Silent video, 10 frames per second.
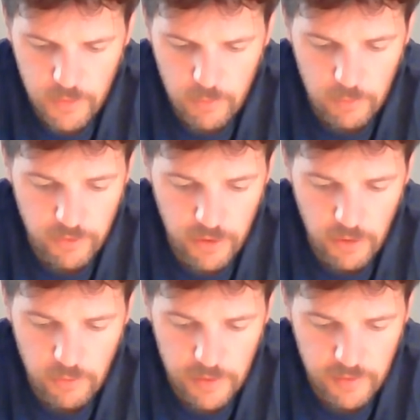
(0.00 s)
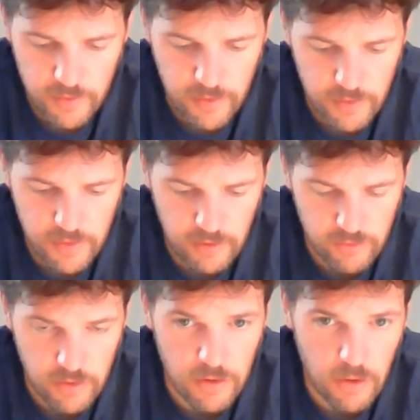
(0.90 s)
wanting only to see
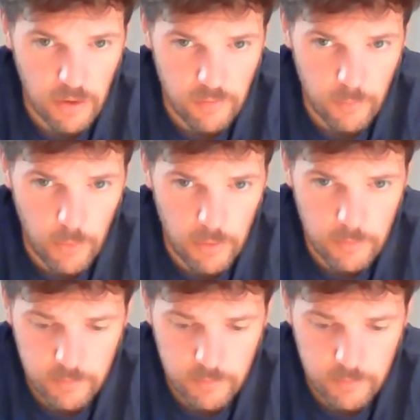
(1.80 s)
Sasha alive and well.